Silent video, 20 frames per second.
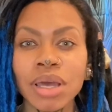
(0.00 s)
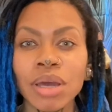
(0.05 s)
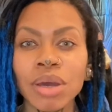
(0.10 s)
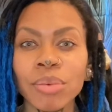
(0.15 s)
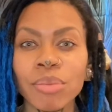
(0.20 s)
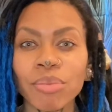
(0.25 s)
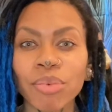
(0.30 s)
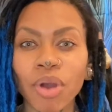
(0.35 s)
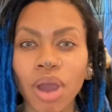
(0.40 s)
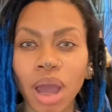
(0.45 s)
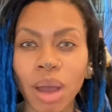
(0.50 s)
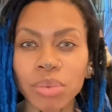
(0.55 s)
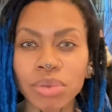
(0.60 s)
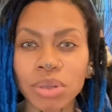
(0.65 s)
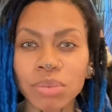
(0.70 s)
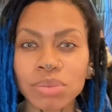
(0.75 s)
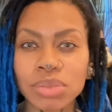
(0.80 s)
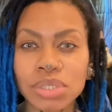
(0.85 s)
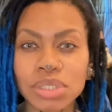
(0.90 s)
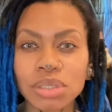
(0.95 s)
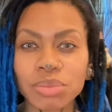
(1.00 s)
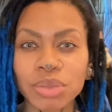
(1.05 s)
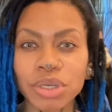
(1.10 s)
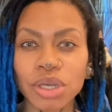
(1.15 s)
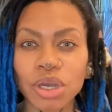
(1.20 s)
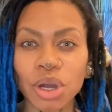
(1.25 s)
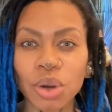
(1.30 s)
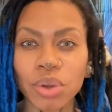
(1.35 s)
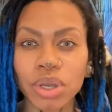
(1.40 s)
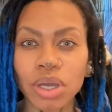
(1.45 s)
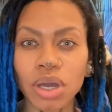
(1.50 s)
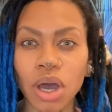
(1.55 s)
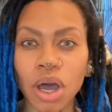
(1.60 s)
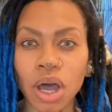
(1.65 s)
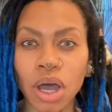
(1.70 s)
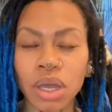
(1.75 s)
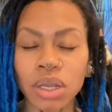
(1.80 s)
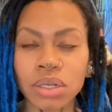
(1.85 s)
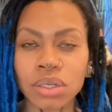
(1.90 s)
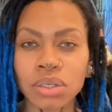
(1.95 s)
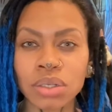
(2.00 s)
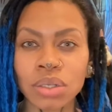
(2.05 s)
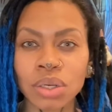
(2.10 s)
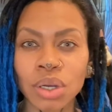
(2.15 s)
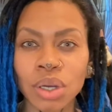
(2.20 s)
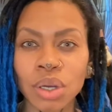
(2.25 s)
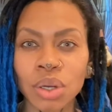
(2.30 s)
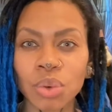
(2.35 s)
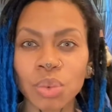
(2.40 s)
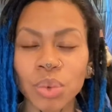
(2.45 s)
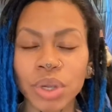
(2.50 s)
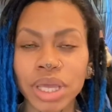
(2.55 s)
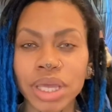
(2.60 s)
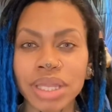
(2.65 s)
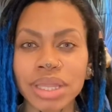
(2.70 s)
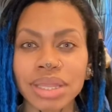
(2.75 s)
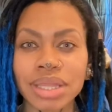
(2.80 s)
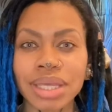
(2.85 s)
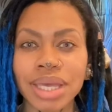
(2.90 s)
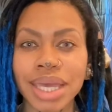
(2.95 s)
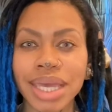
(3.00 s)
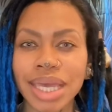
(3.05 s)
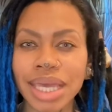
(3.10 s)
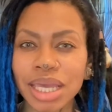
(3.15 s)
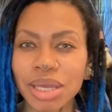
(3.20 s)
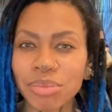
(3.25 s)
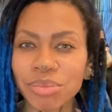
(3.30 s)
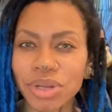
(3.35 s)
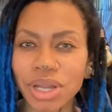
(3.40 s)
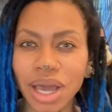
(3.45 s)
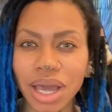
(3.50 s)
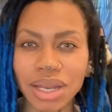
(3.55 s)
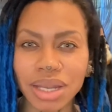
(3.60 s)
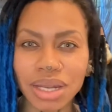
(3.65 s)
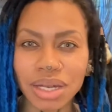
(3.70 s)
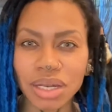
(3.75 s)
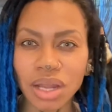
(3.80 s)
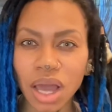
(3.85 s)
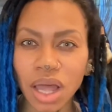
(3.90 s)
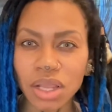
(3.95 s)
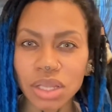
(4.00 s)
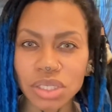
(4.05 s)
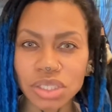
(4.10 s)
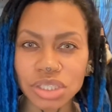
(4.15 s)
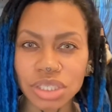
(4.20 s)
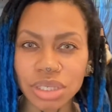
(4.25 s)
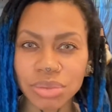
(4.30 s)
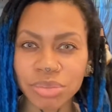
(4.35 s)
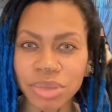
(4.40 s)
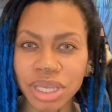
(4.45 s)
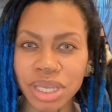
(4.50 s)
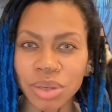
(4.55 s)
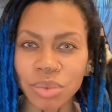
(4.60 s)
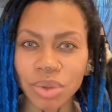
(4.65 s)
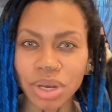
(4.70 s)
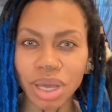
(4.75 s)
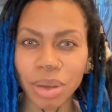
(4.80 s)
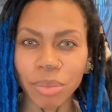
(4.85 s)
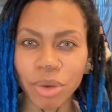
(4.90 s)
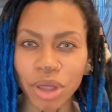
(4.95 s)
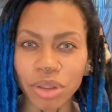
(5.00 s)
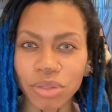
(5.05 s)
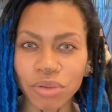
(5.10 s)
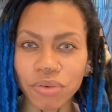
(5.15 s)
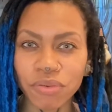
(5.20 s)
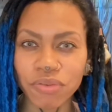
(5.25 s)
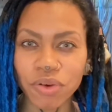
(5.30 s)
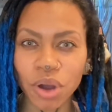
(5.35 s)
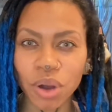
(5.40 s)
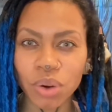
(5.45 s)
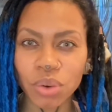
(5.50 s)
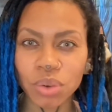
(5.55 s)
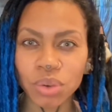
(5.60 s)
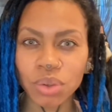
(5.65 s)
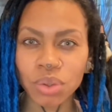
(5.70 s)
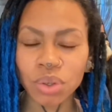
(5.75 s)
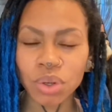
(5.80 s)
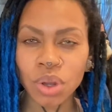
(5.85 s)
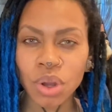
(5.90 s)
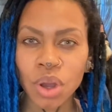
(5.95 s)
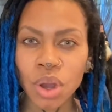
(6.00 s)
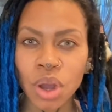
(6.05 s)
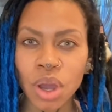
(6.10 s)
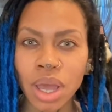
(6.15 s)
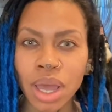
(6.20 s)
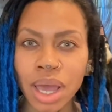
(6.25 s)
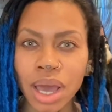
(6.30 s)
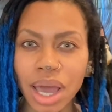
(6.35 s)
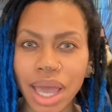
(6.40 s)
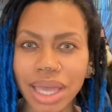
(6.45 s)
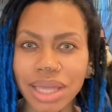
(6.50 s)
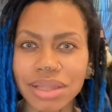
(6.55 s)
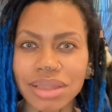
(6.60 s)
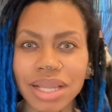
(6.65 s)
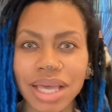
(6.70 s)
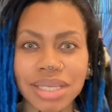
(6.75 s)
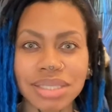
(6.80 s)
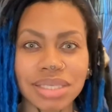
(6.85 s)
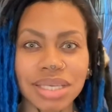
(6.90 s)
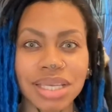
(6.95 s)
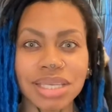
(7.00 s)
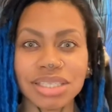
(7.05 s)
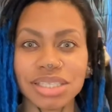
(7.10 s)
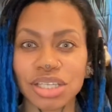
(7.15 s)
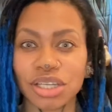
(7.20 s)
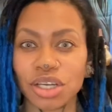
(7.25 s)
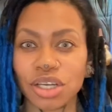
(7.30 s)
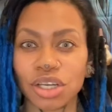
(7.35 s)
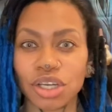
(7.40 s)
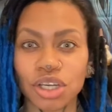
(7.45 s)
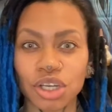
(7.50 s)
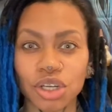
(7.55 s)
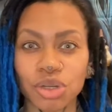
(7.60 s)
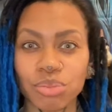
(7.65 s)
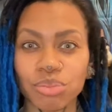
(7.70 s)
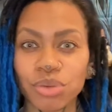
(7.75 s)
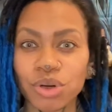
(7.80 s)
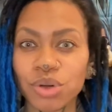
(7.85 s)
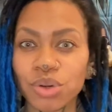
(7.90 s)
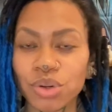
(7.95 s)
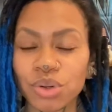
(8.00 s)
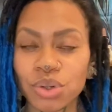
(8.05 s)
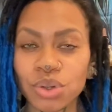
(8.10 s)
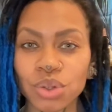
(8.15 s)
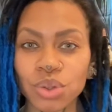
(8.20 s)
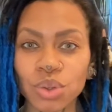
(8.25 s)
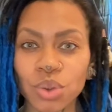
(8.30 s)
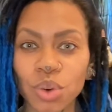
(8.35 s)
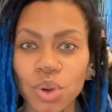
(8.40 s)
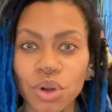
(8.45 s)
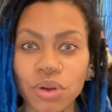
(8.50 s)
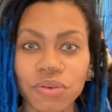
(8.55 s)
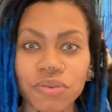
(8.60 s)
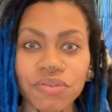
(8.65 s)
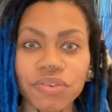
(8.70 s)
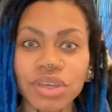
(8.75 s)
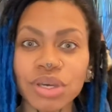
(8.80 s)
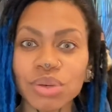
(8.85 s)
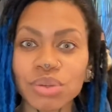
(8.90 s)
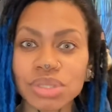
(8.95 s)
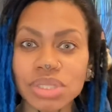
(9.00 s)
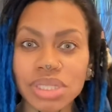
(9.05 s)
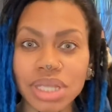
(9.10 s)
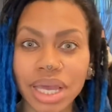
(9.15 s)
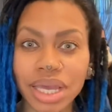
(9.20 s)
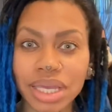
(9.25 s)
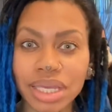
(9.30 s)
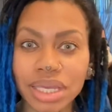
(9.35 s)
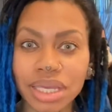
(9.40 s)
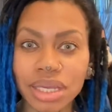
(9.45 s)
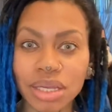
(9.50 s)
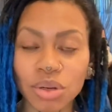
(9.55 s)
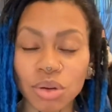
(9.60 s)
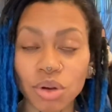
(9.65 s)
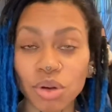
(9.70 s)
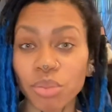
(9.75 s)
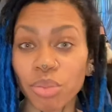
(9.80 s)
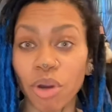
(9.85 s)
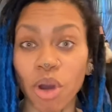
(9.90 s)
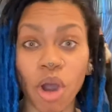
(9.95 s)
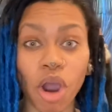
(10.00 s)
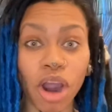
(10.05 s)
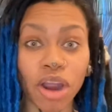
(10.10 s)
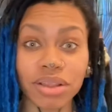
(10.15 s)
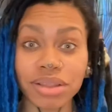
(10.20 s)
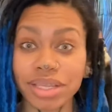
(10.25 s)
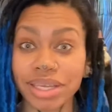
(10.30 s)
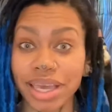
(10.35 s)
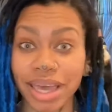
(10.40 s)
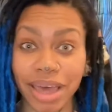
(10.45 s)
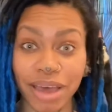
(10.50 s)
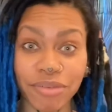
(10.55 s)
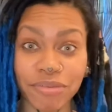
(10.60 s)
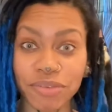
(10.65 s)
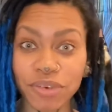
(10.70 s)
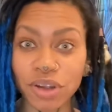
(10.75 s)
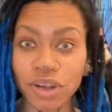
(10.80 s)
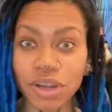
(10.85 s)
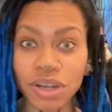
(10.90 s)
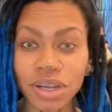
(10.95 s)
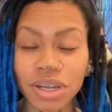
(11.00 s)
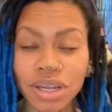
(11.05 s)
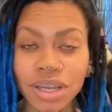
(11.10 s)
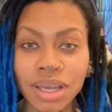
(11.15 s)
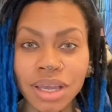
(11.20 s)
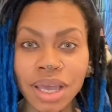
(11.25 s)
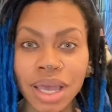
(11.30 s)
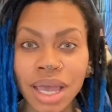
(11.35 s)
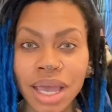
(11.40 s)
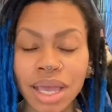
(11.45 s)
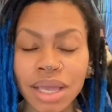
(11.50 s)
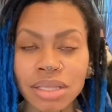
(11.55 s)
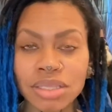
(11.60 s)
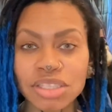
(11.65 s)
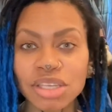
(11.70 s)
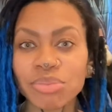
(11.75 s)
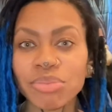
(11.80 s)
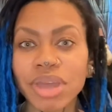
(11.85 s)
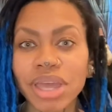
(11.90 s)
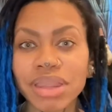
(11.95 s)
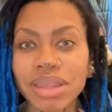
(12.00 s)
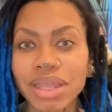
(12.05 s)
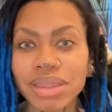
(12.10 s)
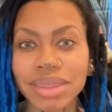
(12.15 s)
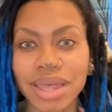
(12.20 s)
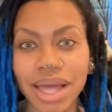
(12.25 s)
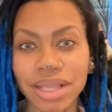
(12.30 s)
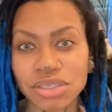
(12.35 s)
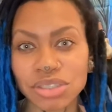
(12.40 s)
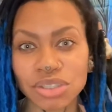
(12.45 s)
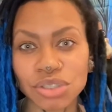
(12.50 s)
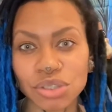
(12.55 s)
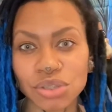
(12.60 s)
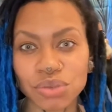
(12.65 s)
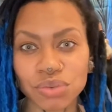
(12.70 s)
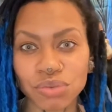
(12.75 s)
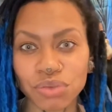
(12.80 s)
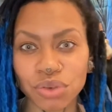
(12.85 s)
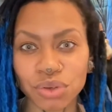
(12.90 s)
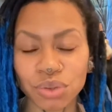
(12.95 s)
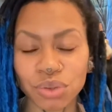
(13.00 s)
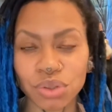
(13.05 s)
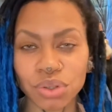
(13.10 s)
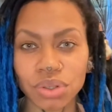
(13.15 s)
problems to be going on with him not acknowledging me when I'm on the phone, unless he's in a good mood or feels like it, or hardly ever, to me that's just rude.